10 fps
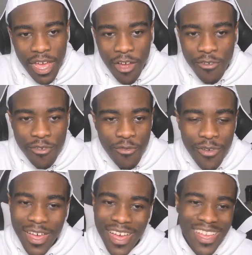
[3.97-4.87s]
i don't know
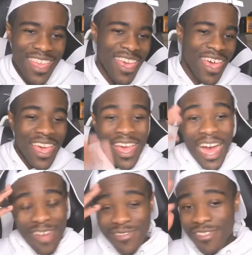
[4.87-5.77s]
why
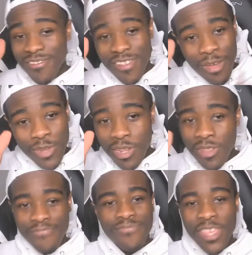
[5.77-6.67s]
I, am just gonna i'm just gonna